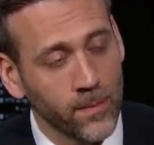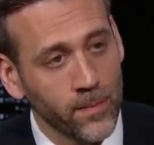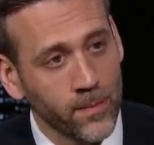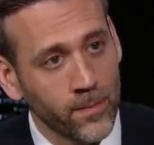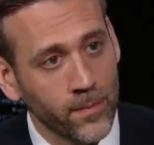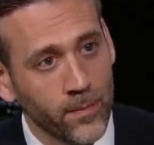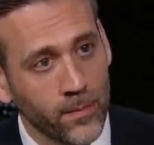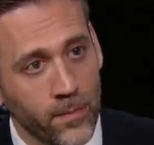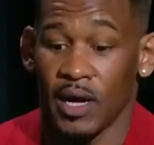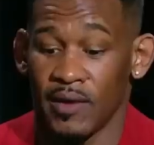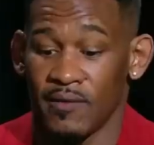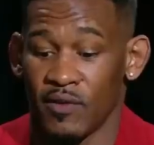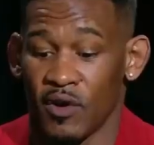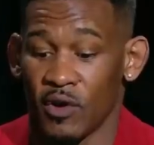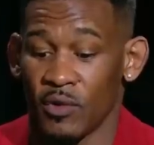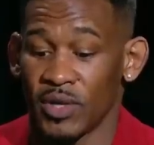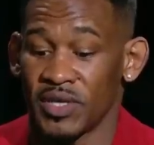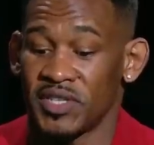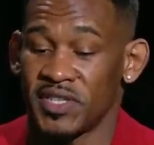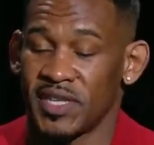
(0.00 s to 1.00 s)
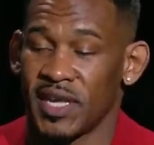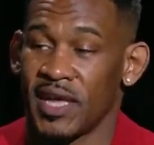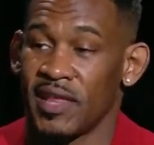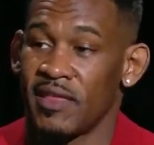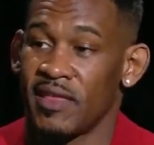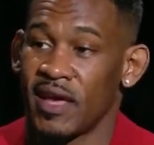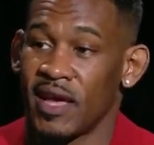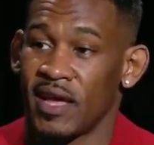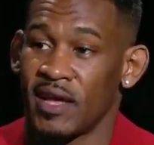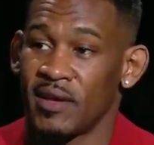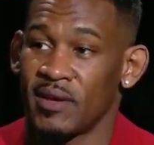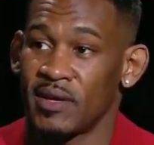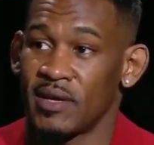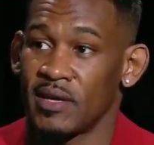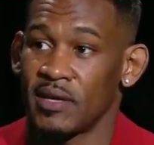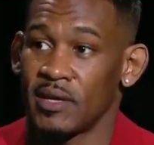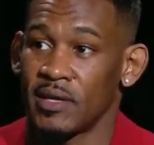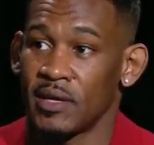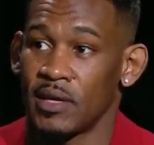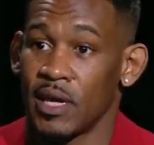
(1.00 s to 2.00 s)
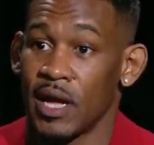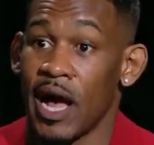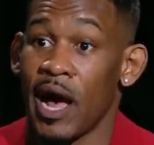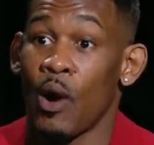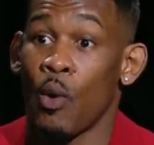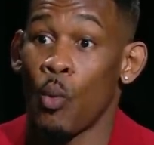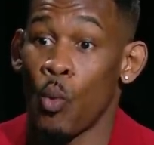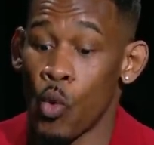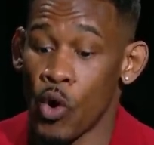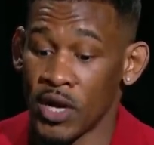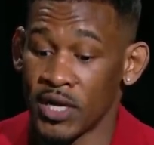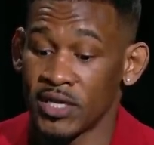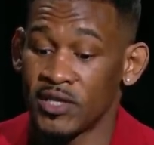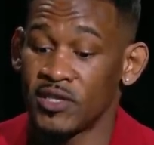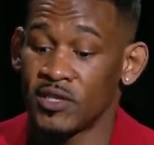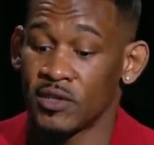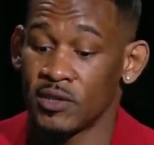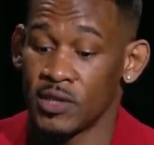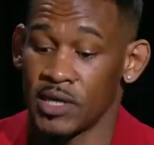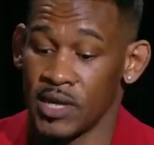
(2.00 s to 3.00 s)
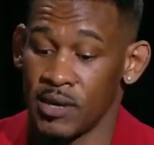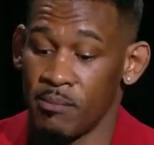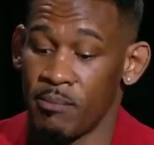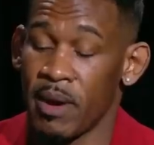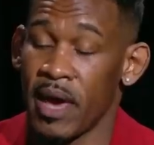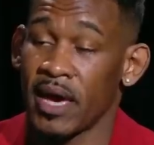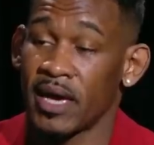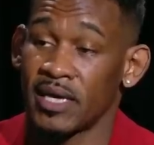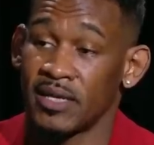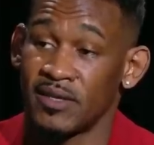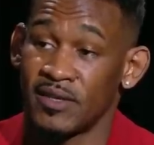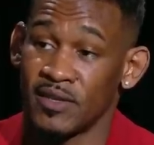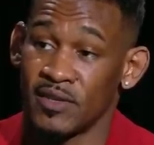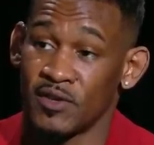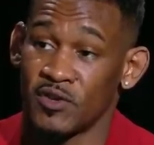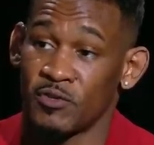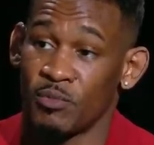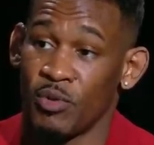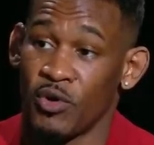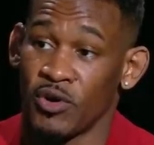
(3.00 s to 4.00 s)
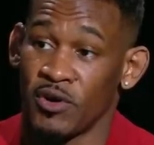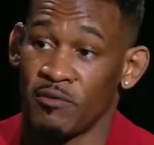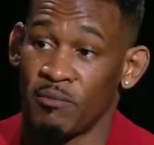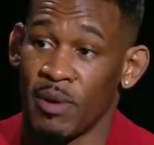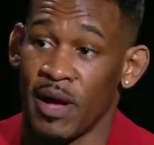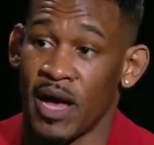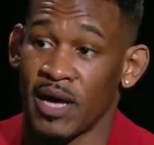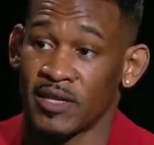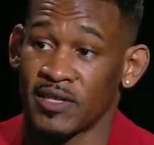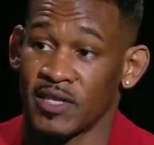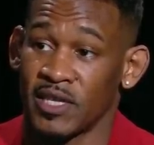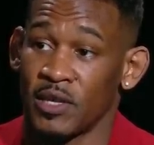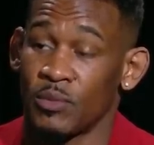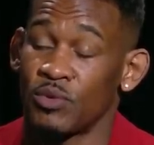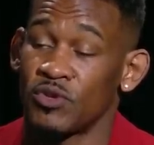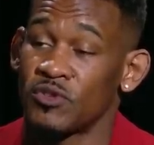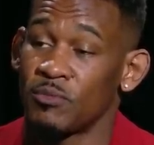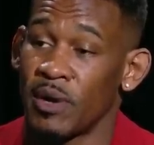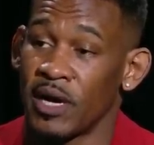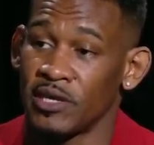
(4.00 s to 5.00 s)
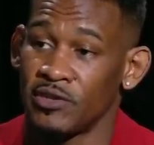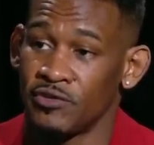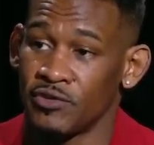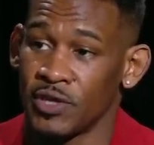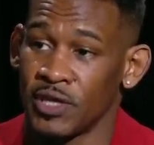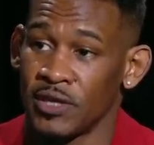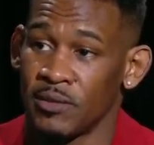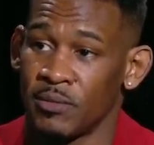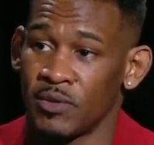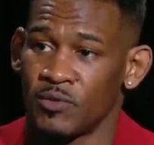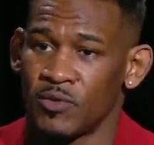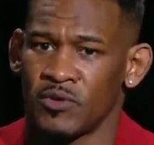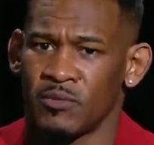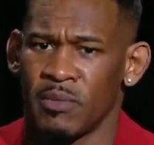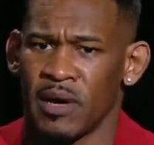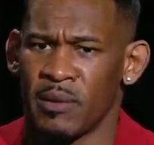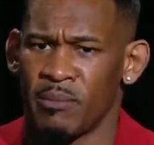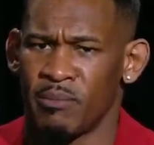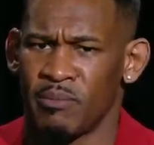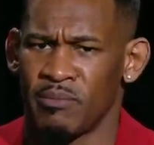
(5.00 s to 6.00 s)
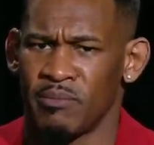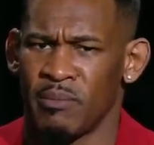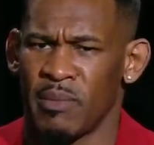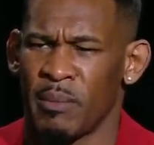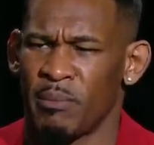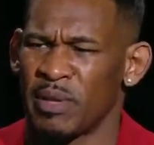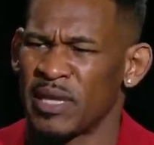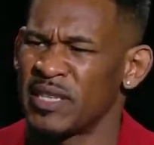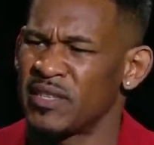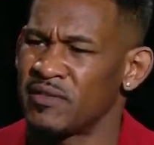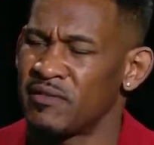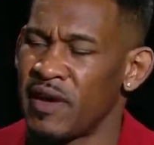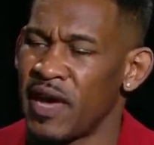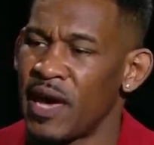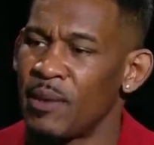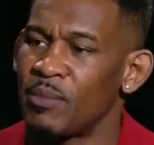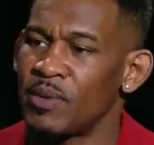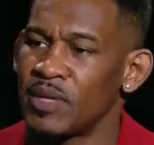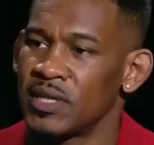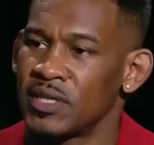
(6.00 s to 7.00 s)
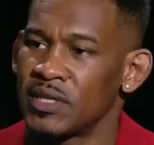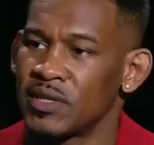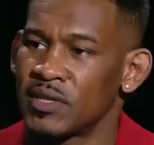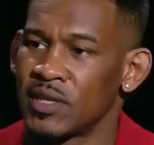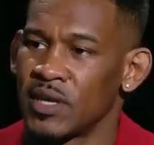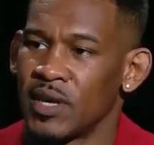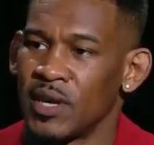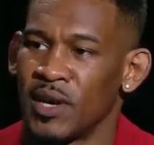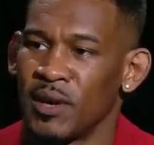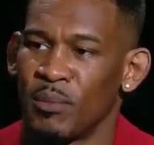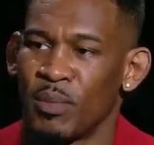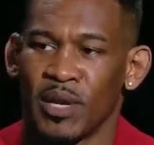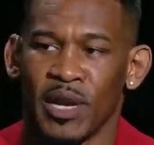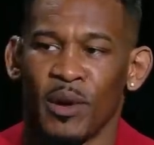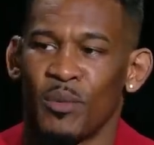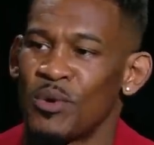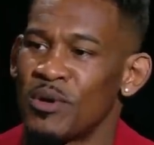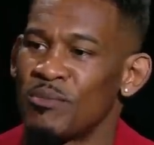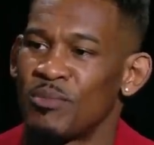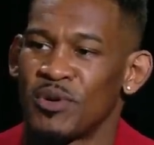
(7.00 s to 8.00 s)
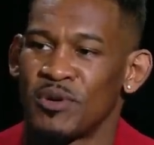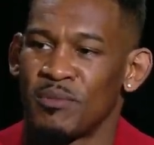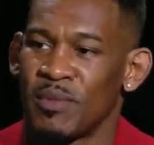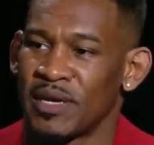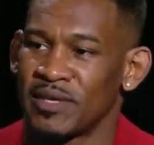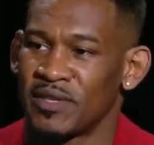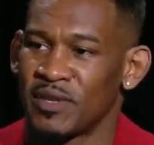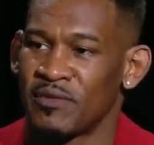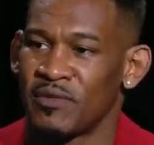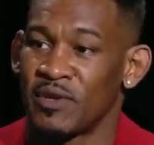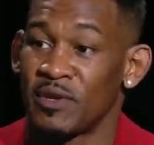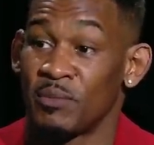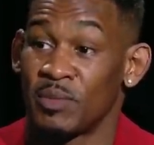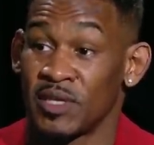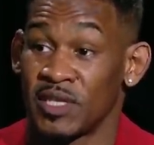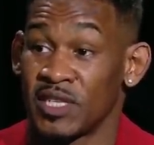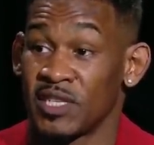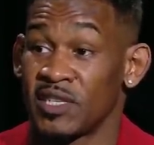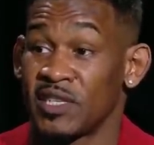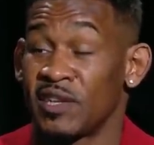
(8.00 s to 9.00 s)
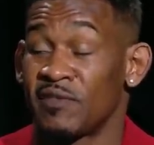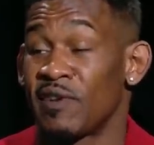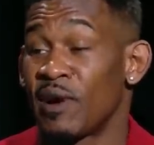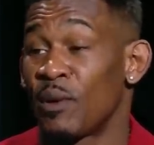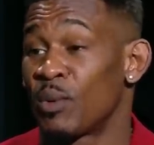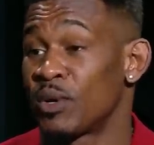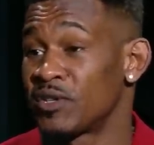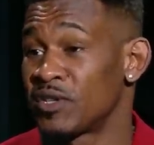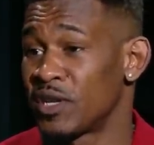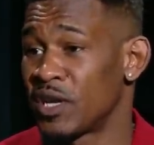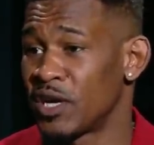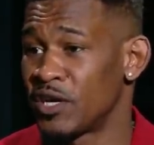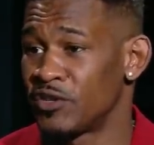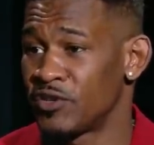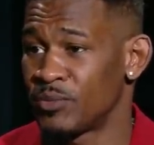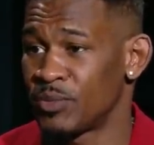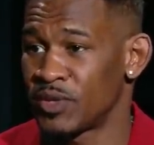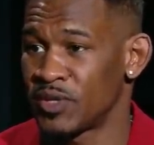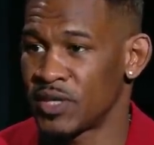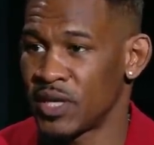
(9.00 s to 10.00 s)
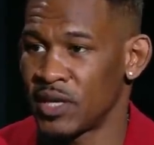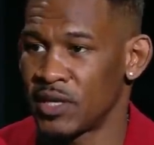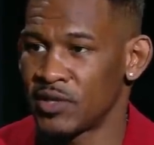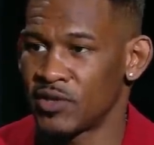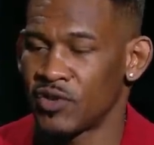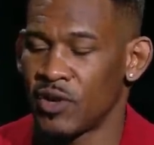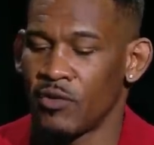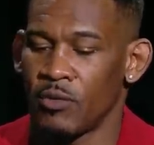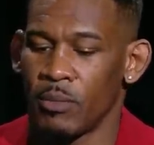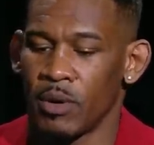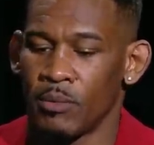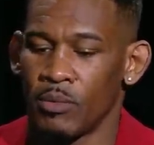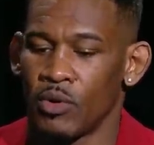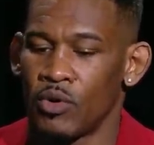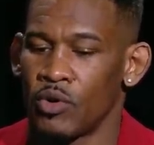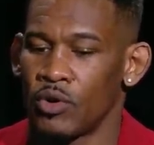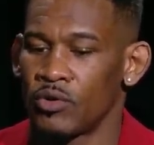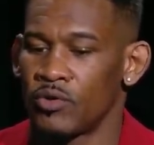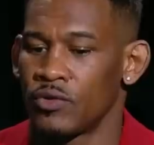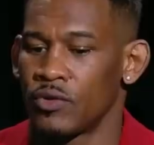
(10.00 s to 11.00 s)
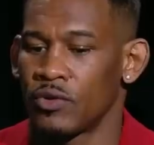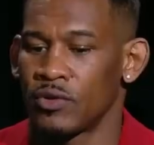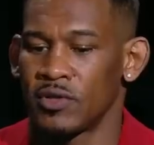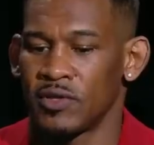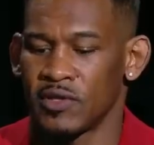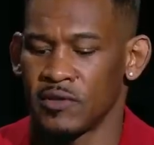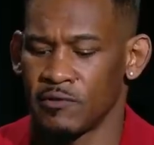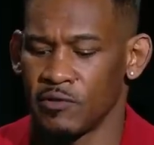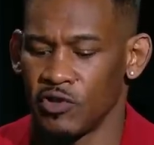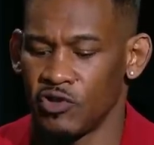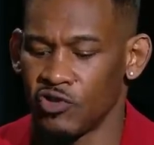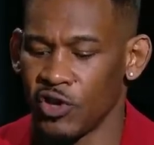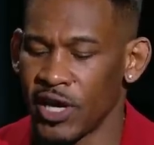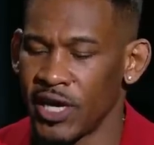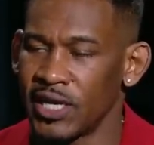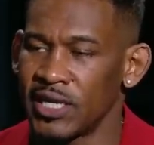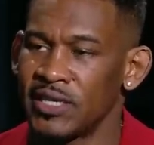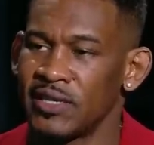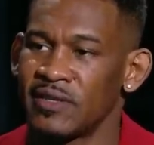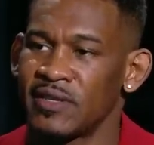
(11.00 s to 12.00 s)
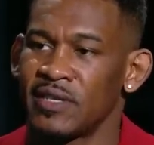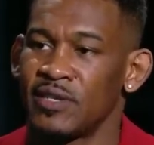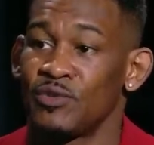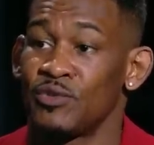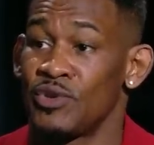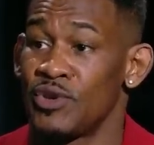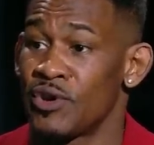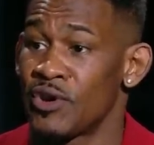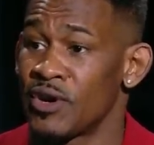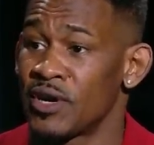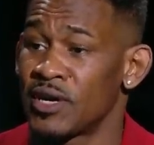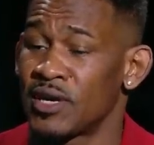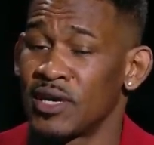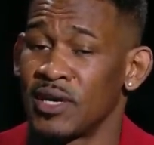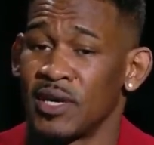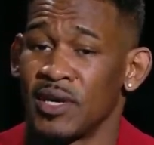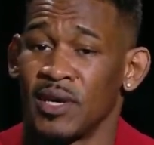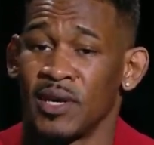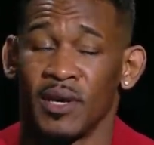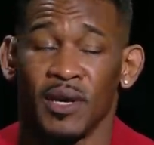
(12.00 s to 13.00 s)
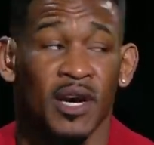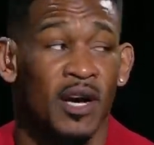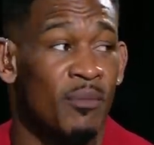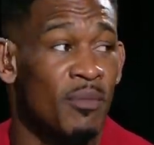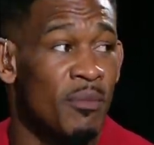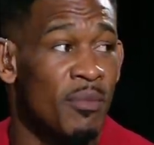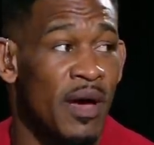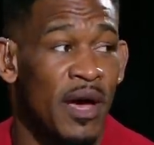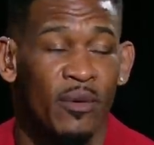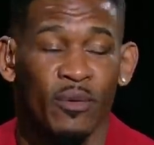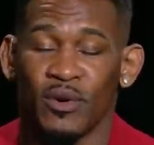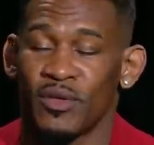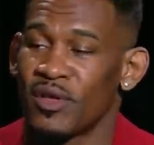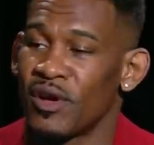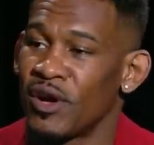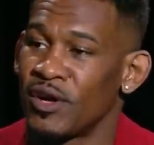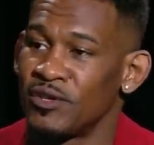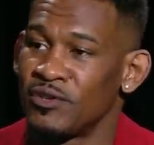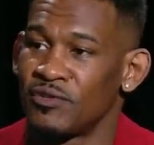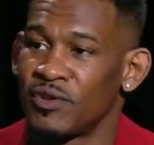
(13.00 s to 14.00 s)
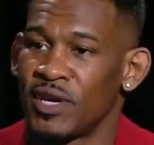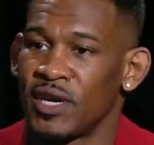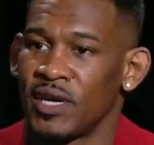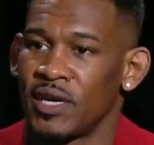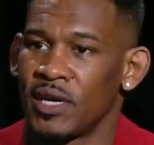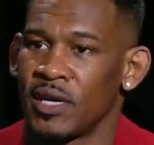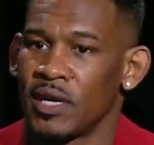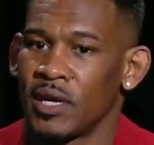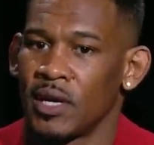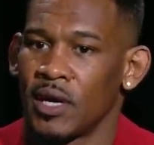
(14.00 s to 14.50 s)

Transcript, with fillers: Well, I've always said that I wanted to get back into the sport of boxing. It was my dream, it was my, my place of happiness. But I wouldn't put myself in a position if I wasn't 100%. So I remember going through all these different trainings in New York, coming back with Andre.